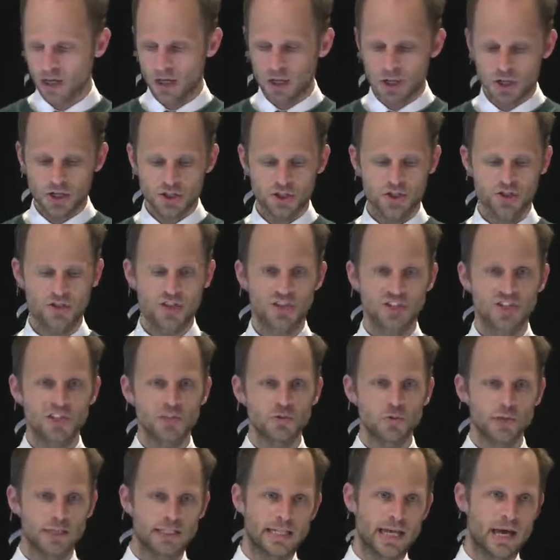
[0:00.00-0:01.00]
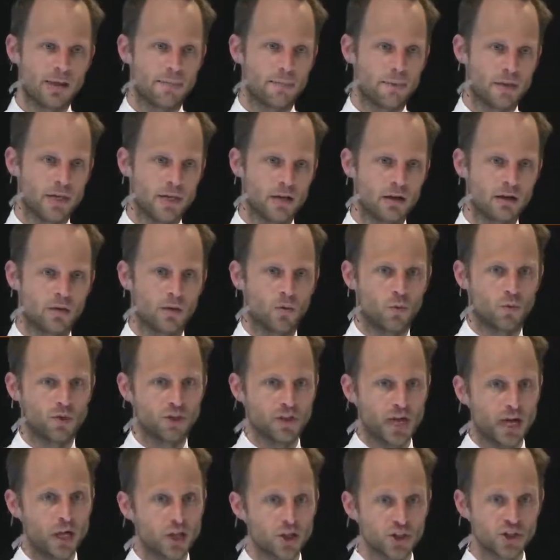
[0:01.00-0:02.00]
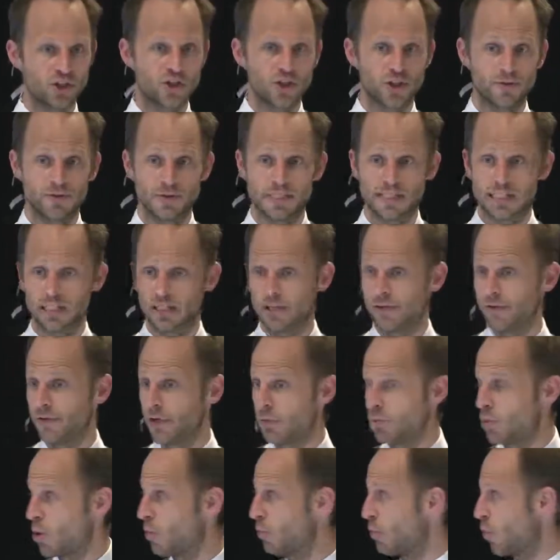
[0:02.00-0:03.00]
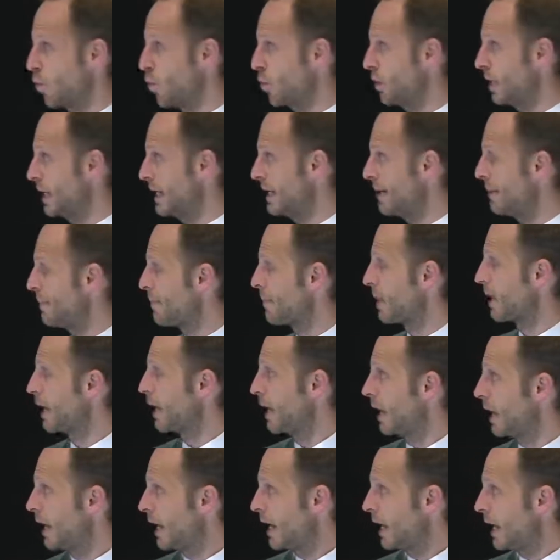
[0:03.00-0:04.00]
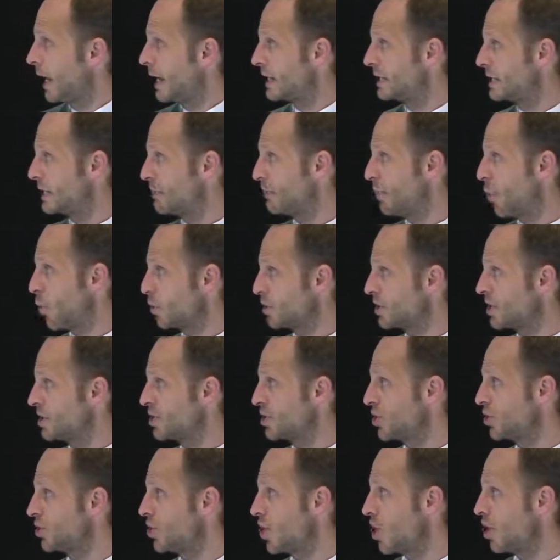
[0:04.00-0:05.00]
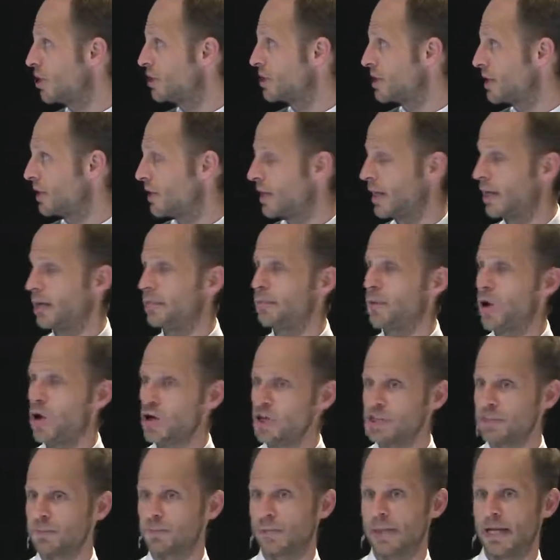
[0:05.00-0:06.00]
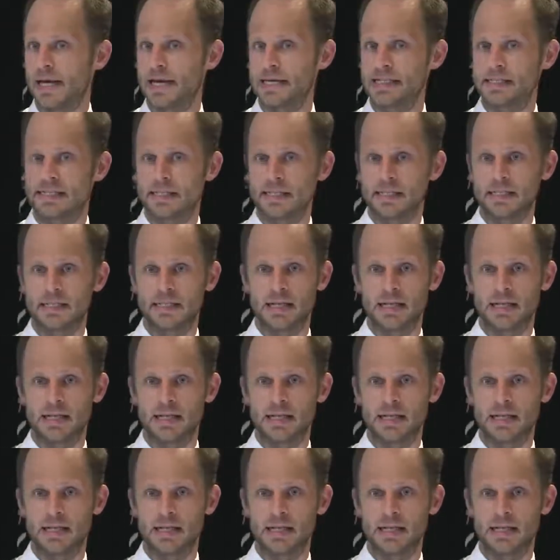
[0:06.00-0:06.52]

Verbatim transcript: So this is what's happening with health service delivery more broadly. It's important to note that in most places,